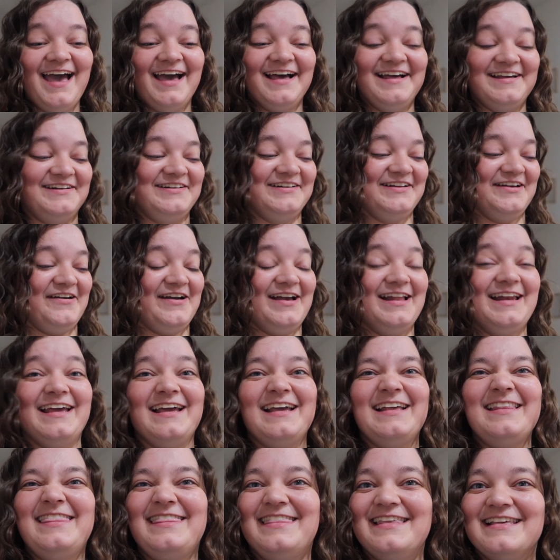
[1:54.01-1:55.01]
I don't know. And
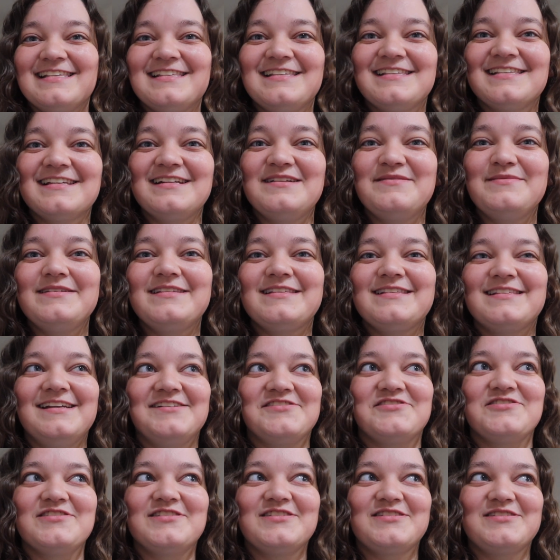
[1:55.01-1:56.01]
I, this is gonna be
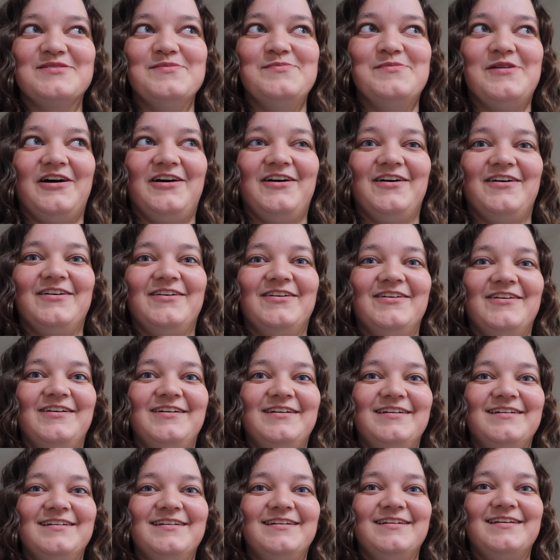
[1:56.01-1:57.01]
such a small
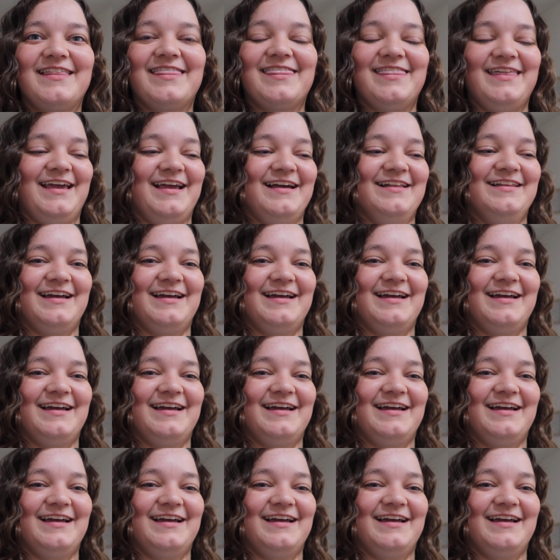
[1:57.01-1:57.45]
thing.